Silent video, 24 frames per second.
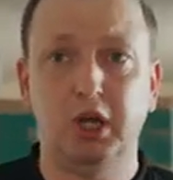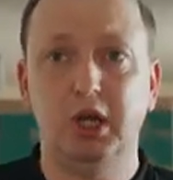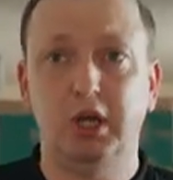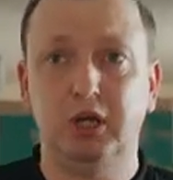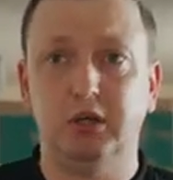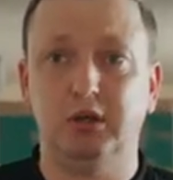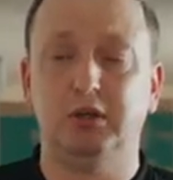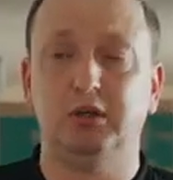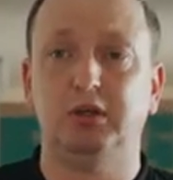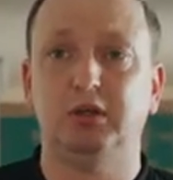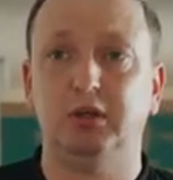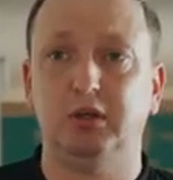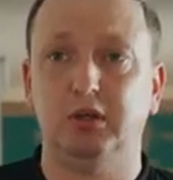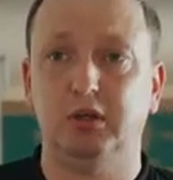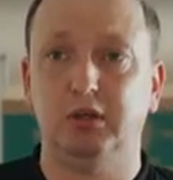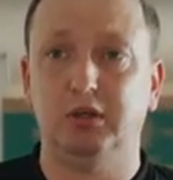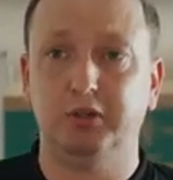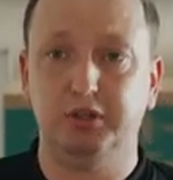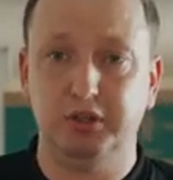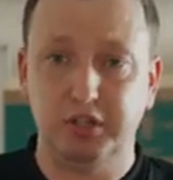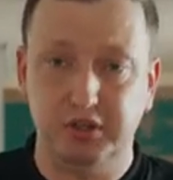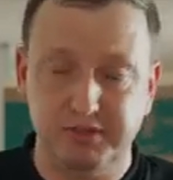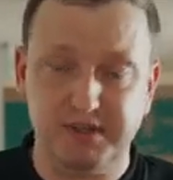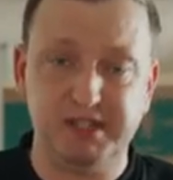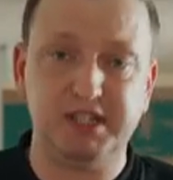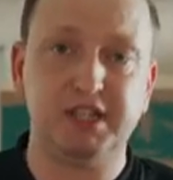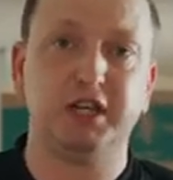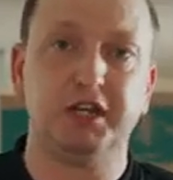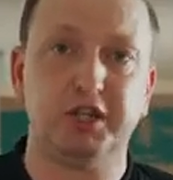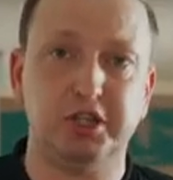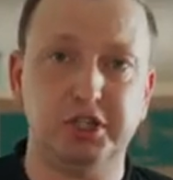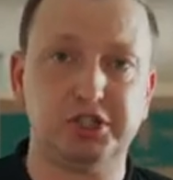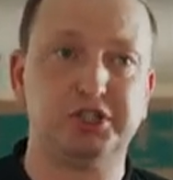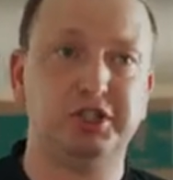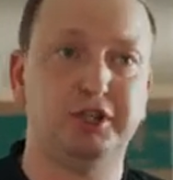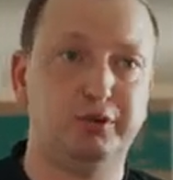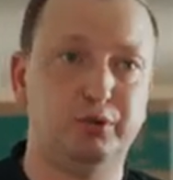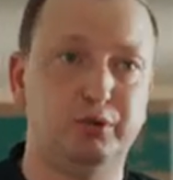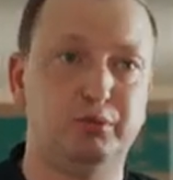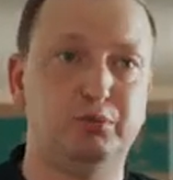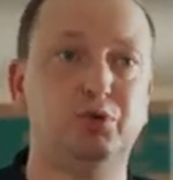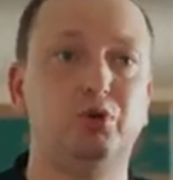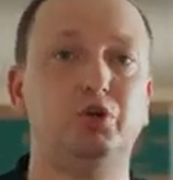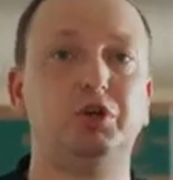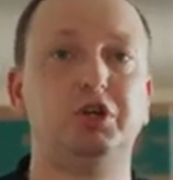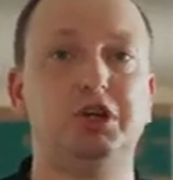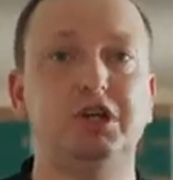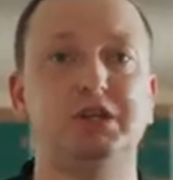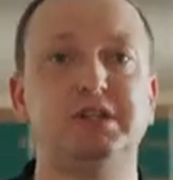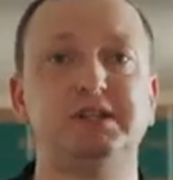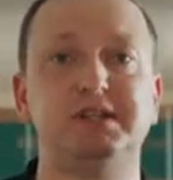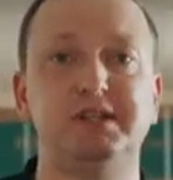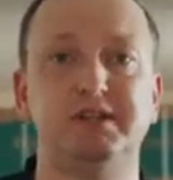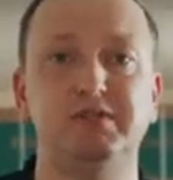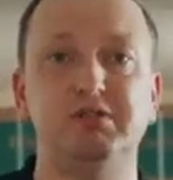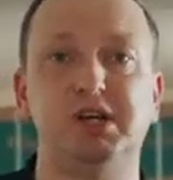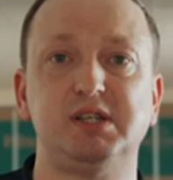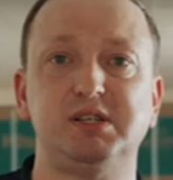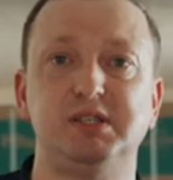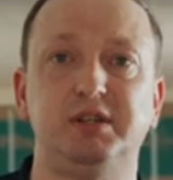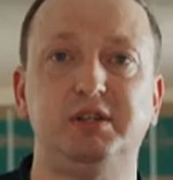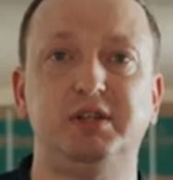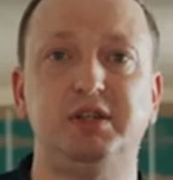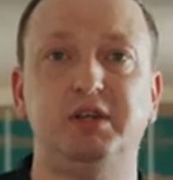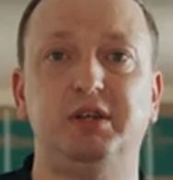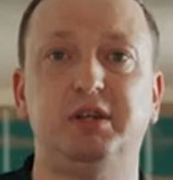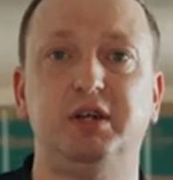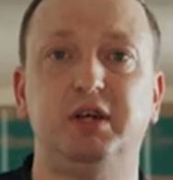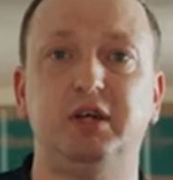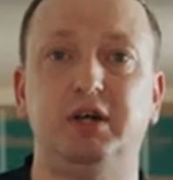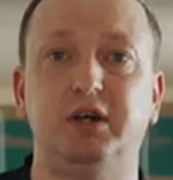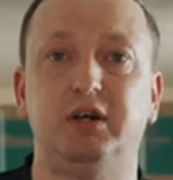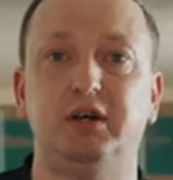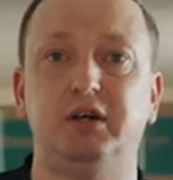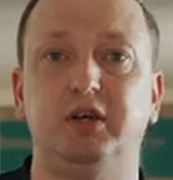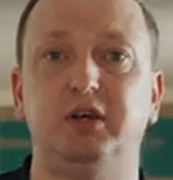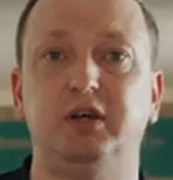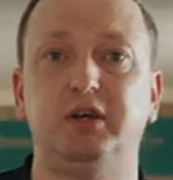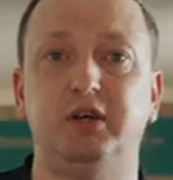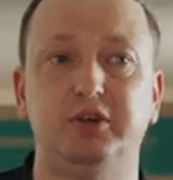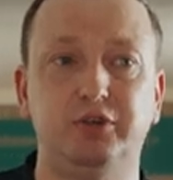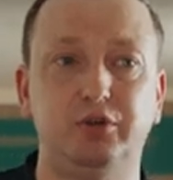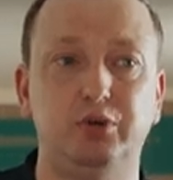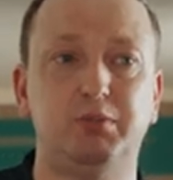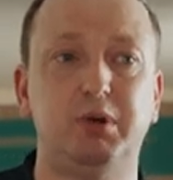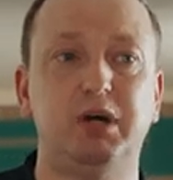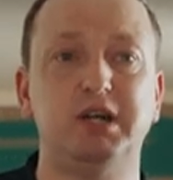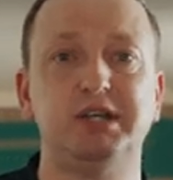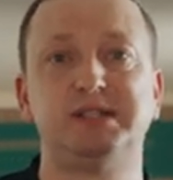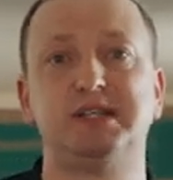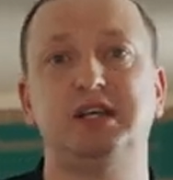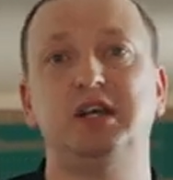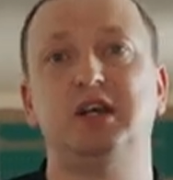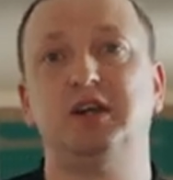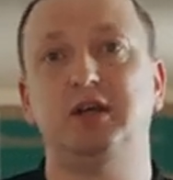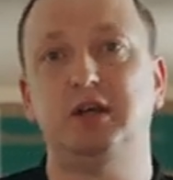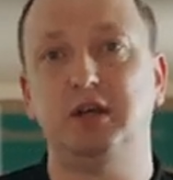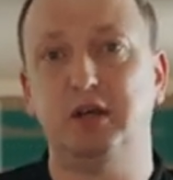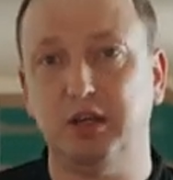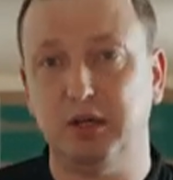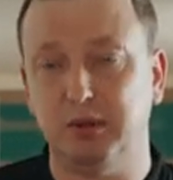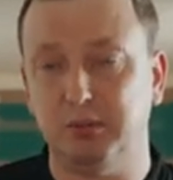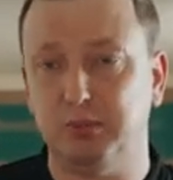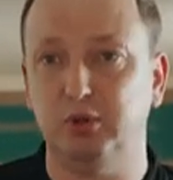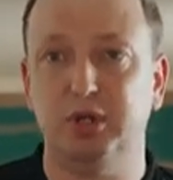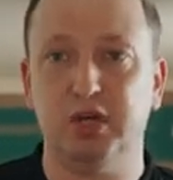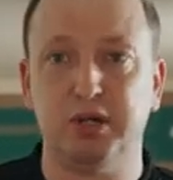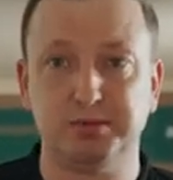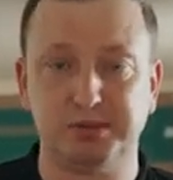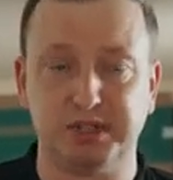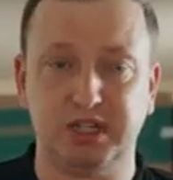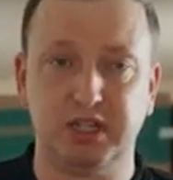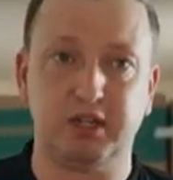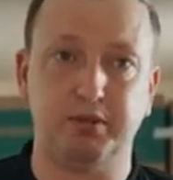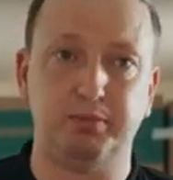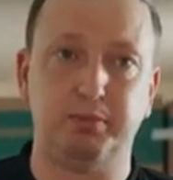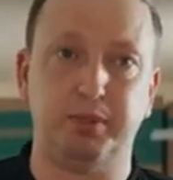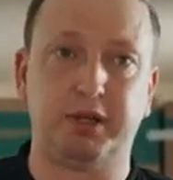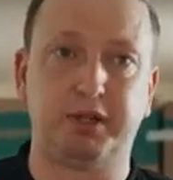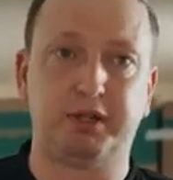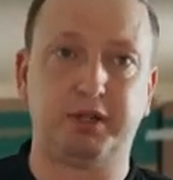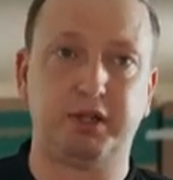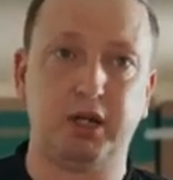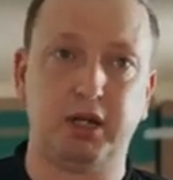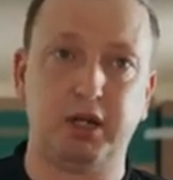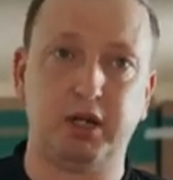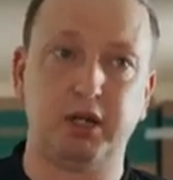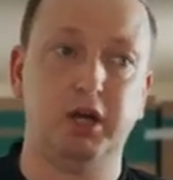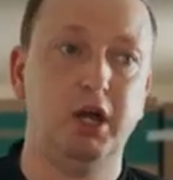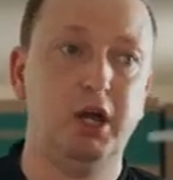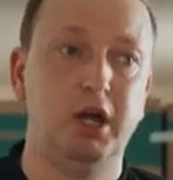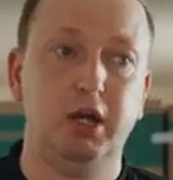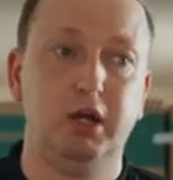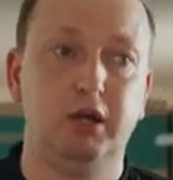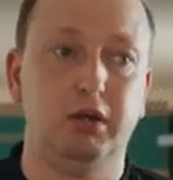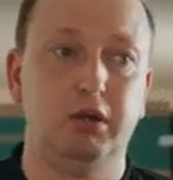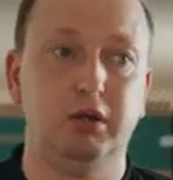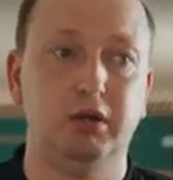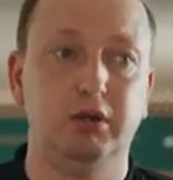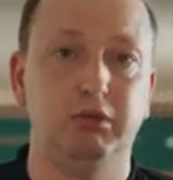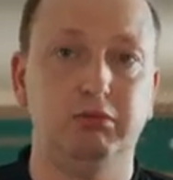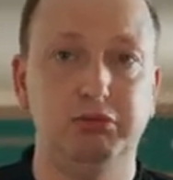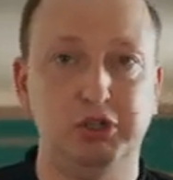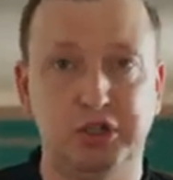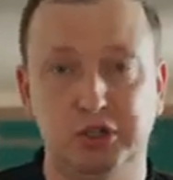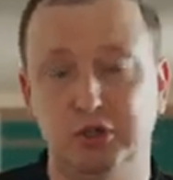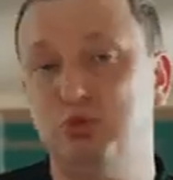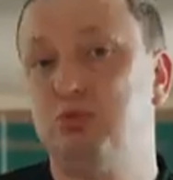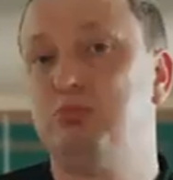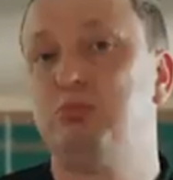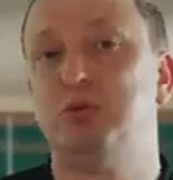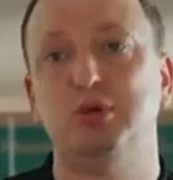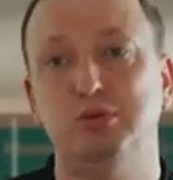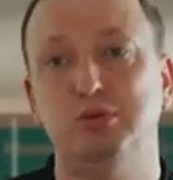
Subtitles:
The Emirates is a global export hub with many logistics chains tied to Dubai ports. I think we're going to make it.